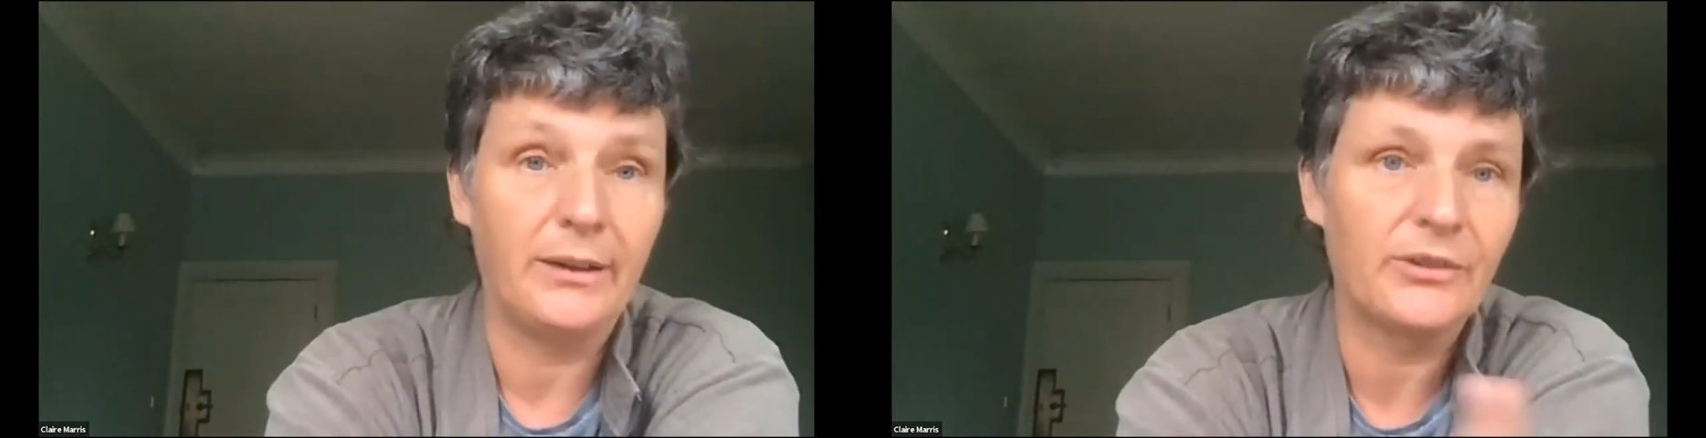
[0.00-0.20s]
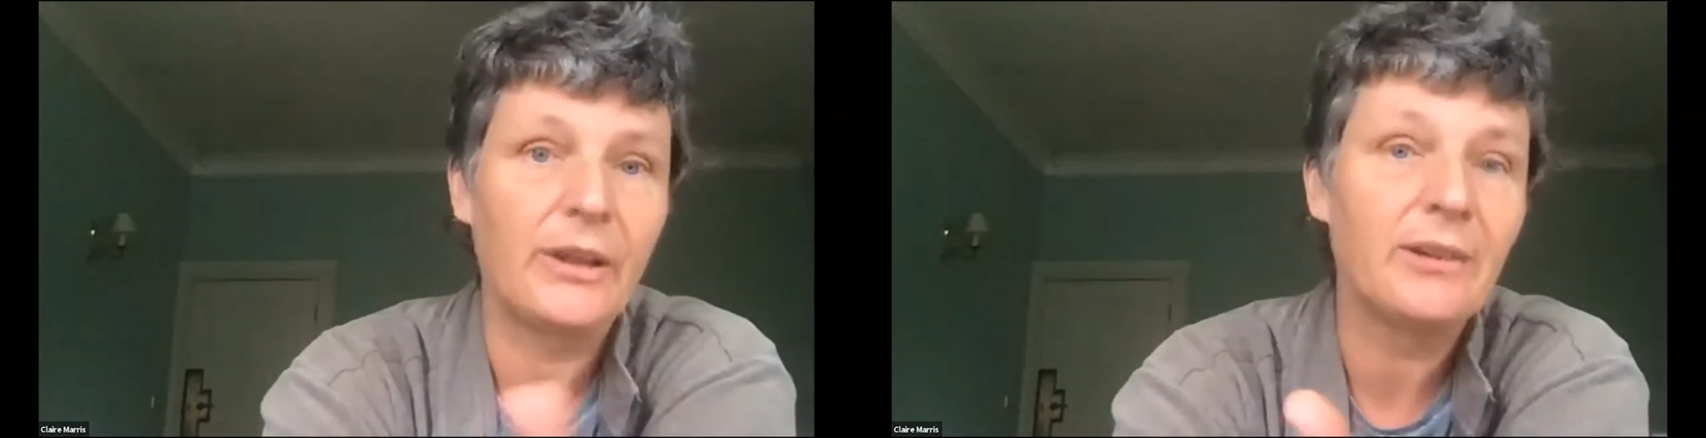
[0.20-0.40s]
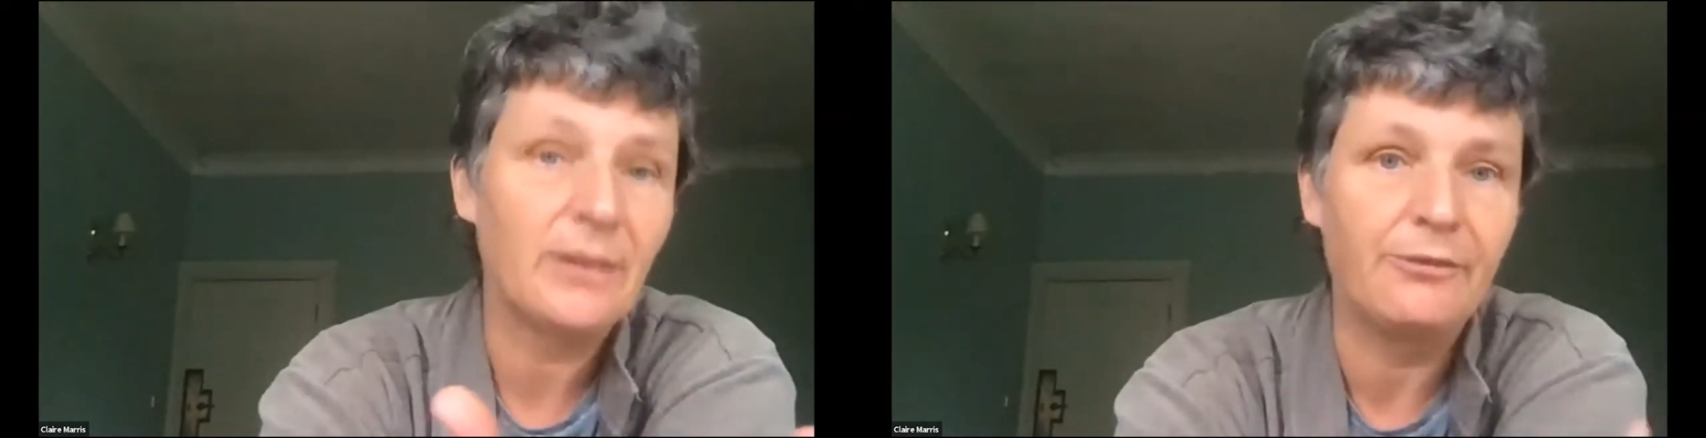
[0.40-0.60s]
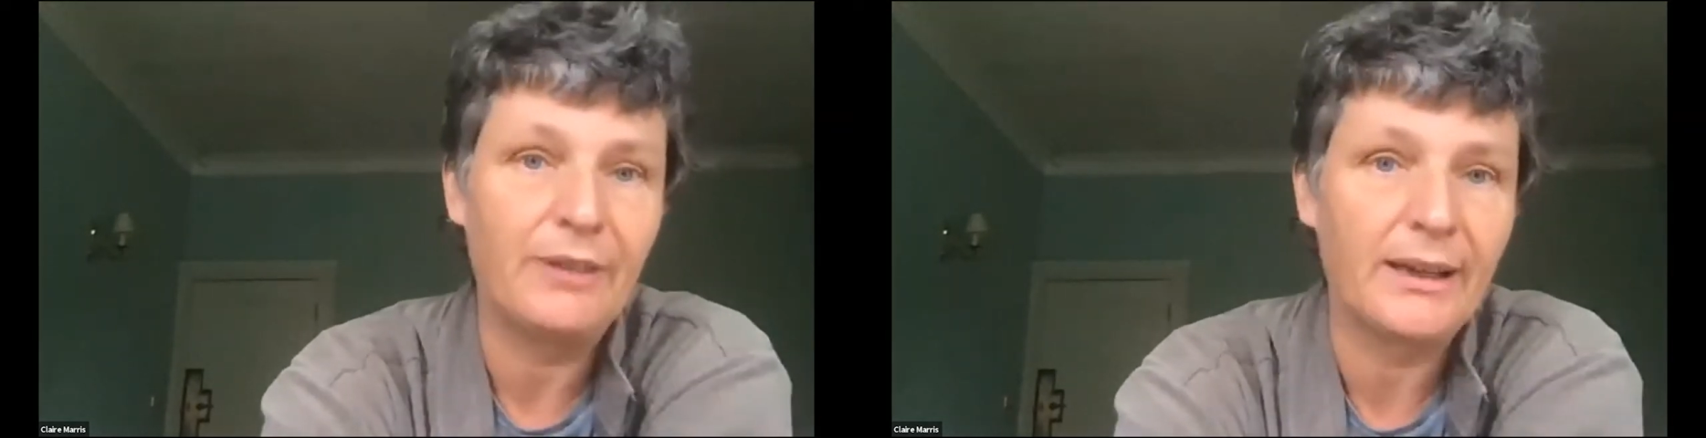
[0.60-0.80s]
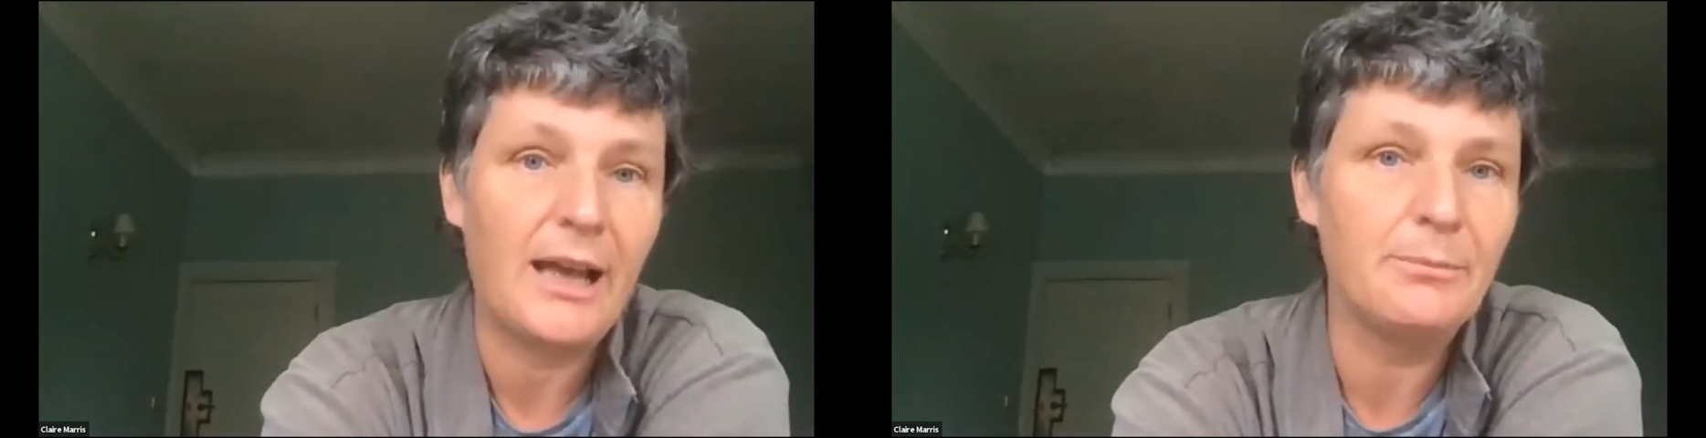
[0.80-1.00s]
So I
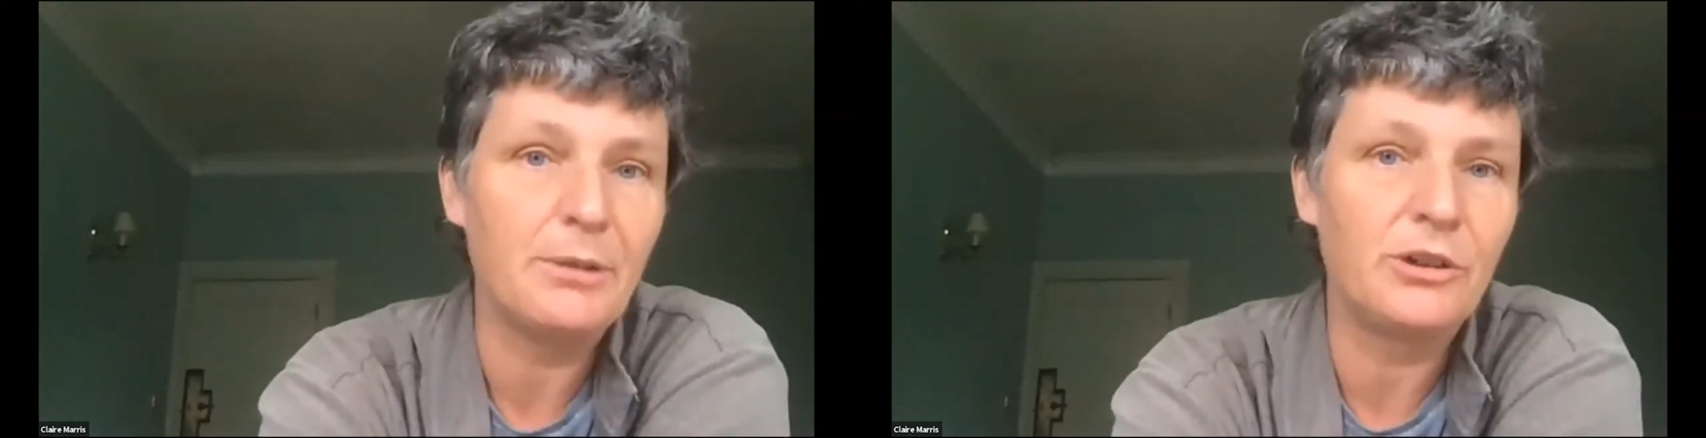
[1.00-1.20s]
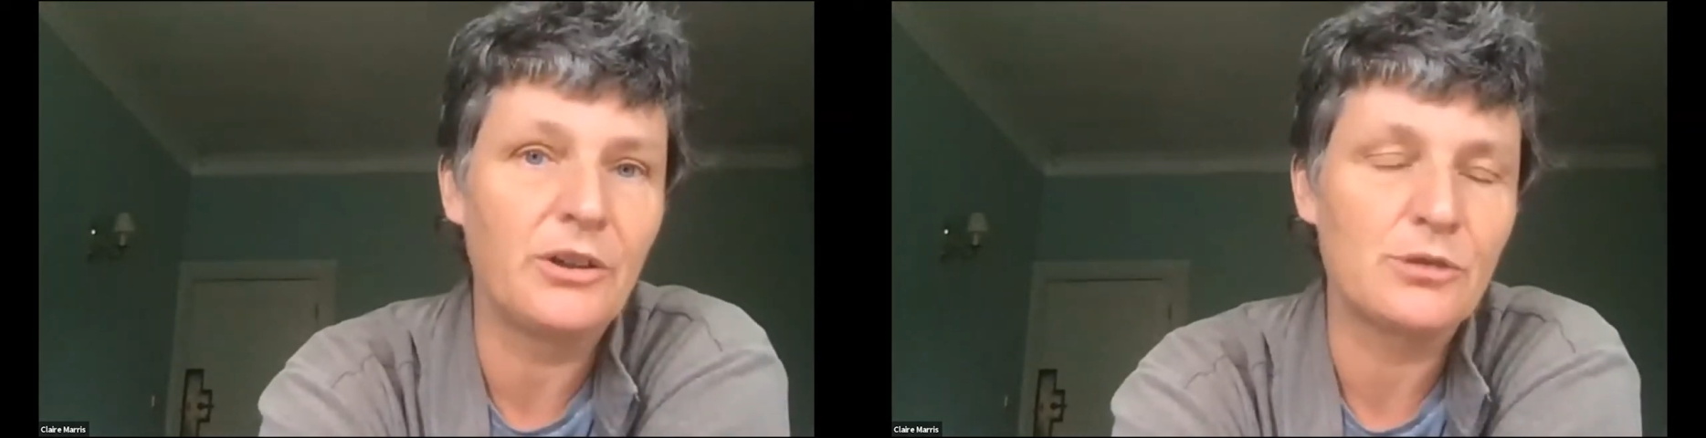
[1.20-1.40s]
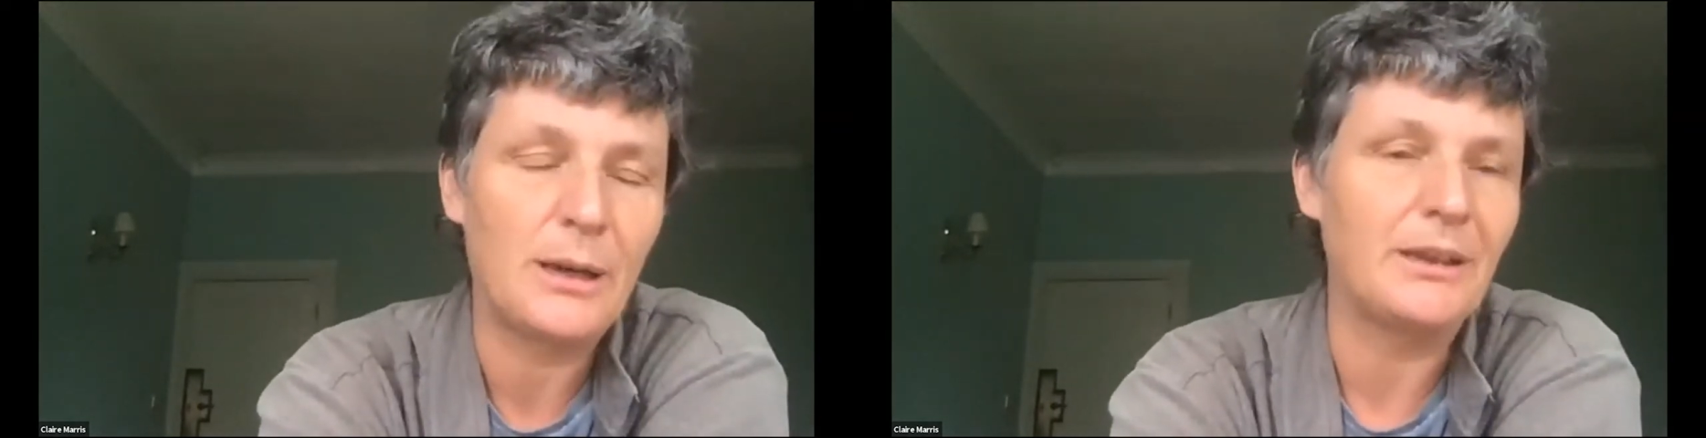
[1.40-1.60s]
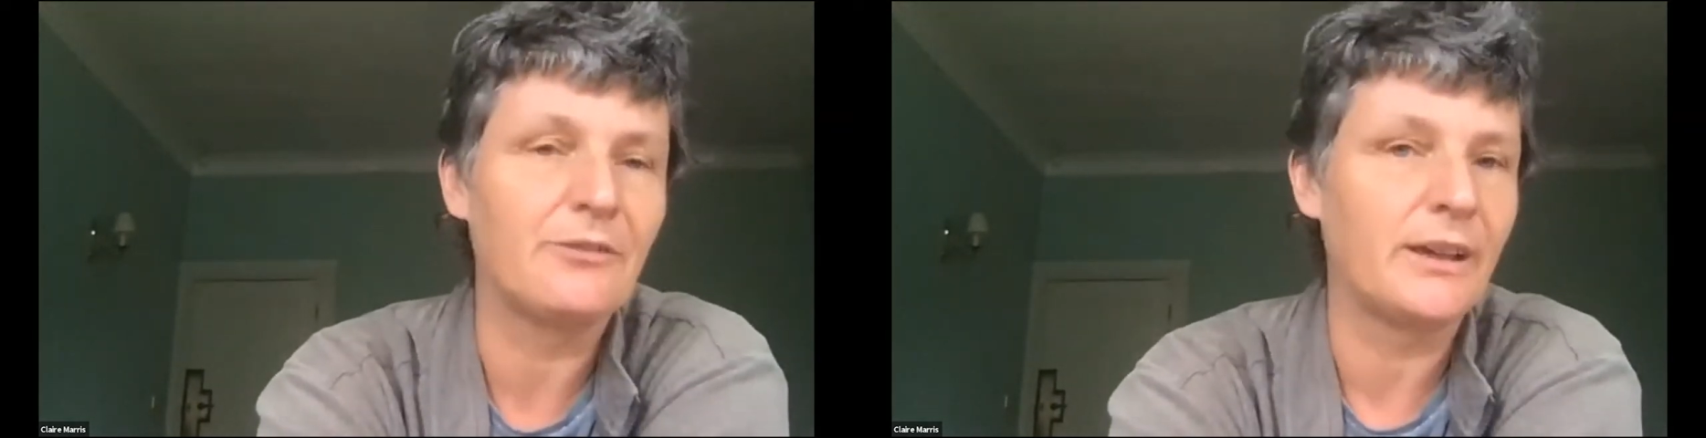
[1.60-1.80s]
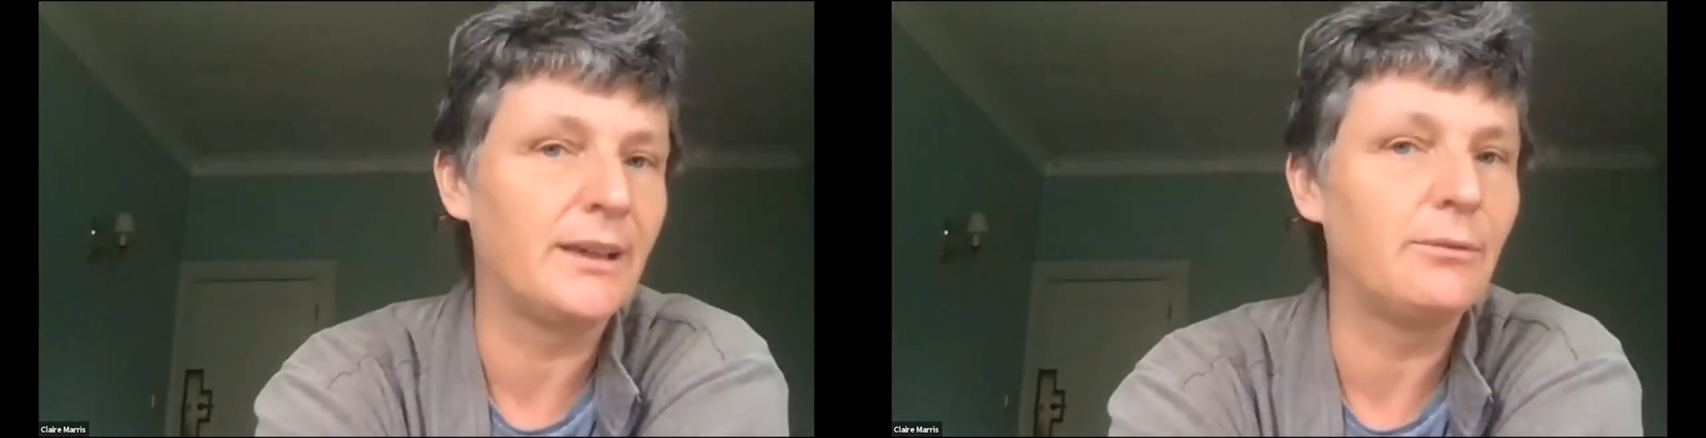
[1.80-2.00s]
think Emma described it very